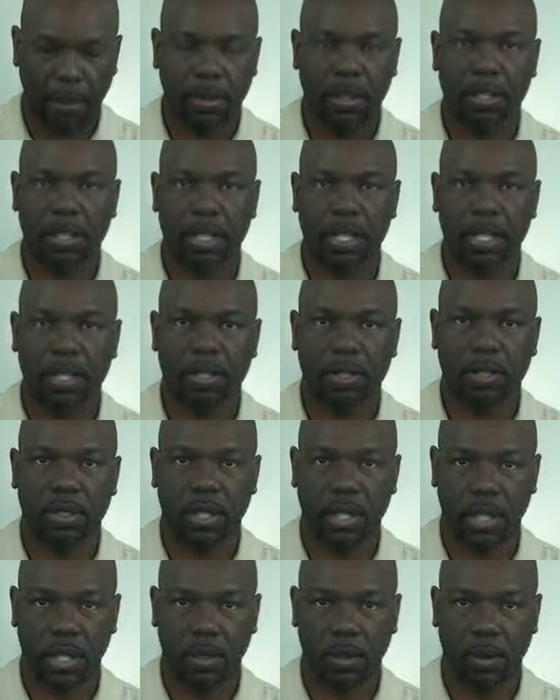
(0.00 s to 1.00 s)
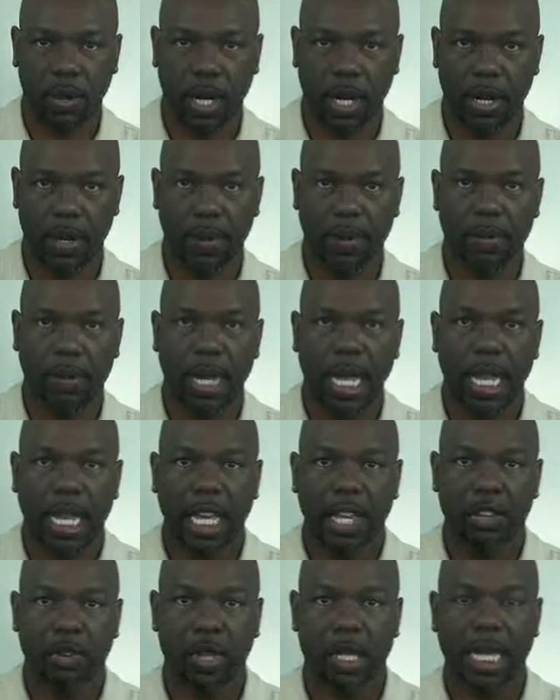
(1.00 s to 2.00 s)
see this one here,
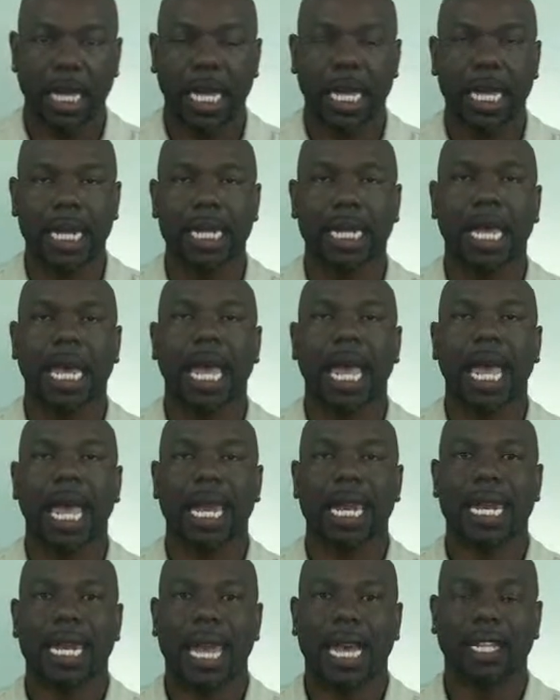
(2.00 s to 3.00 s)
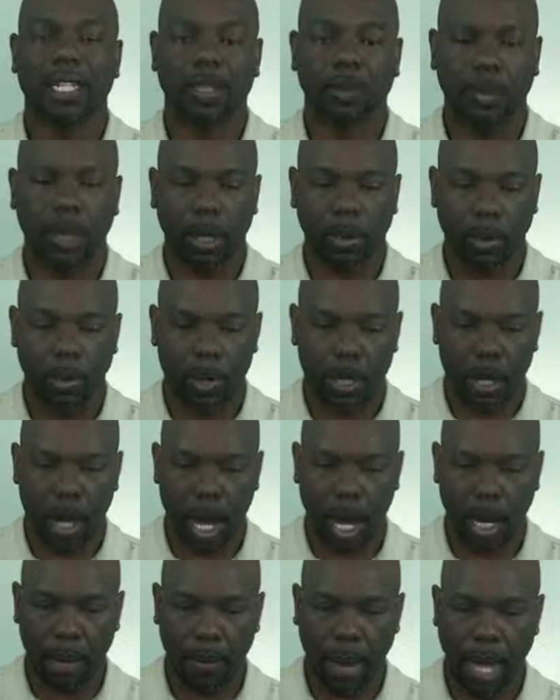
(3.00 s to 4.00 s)
that you attend next week when we
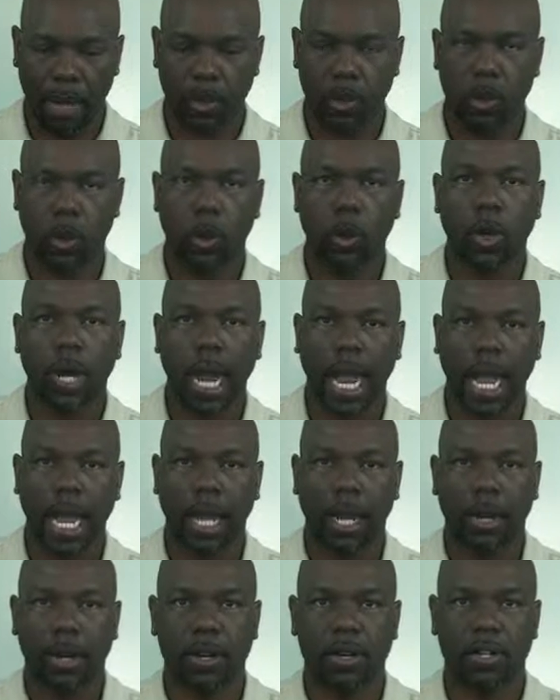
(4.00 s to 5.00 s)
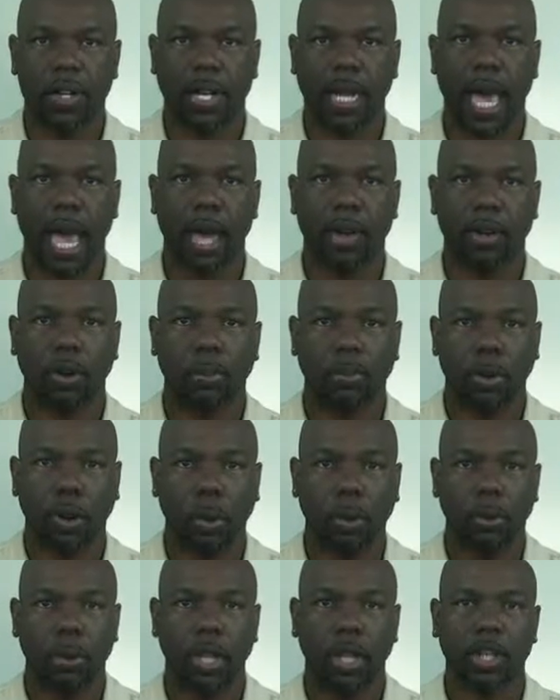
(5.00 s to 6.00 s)
talk about door hangers on how to
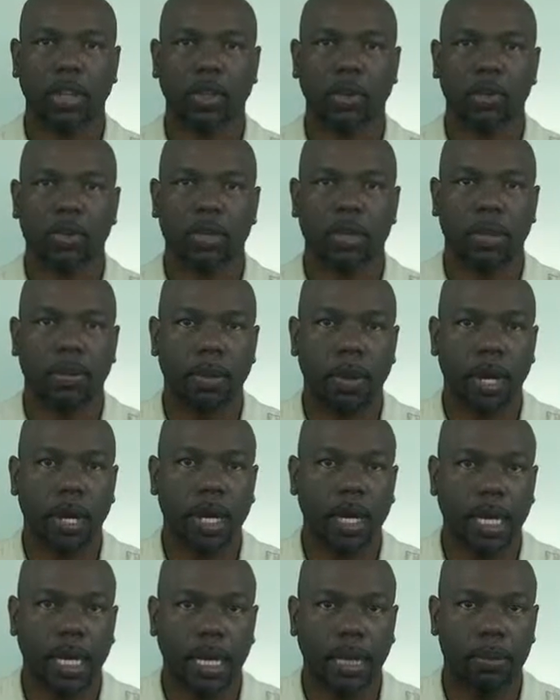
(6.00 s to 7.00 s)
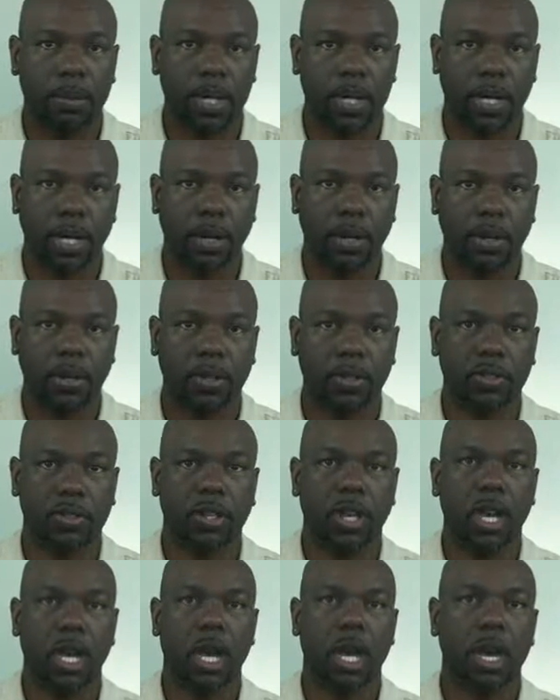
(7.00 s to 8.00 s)
appropriately use the marketing
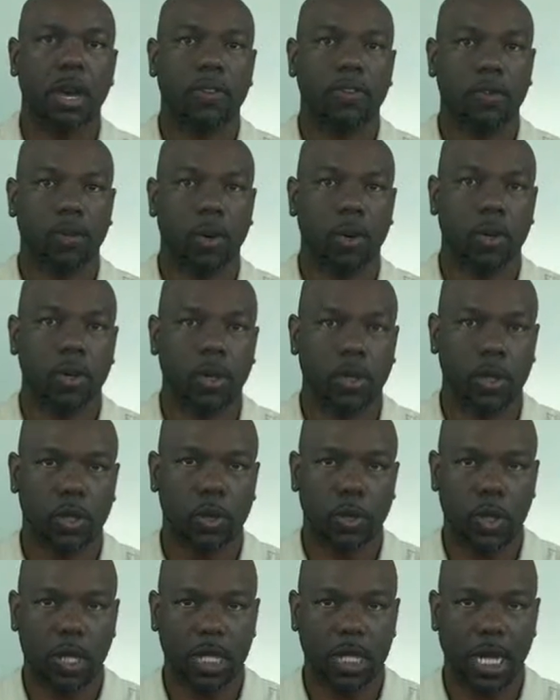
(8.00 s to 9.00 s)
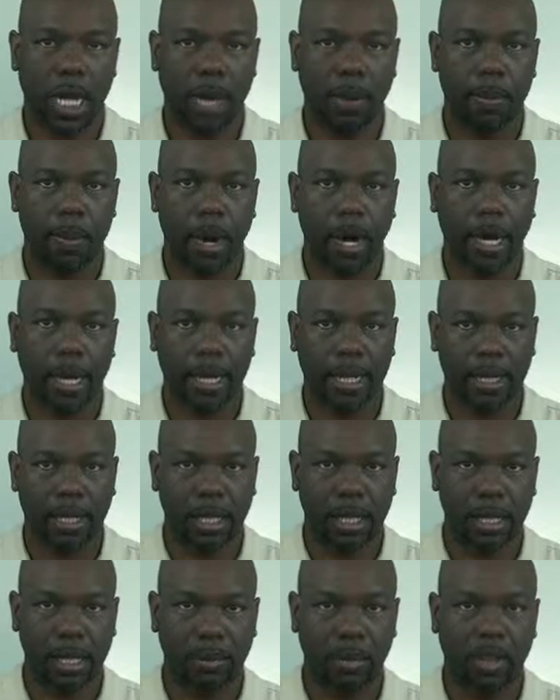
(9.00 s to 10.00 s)
materials for your shorter stay marketing
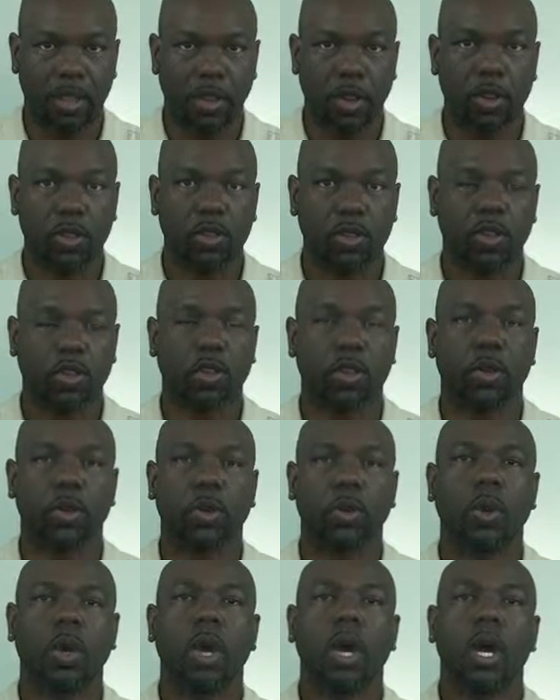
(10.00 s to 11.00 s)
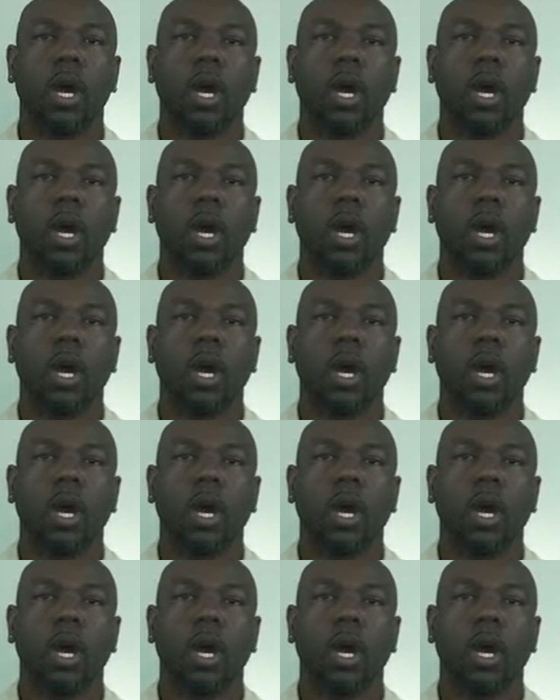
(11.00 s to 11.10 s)
system. Now, those of you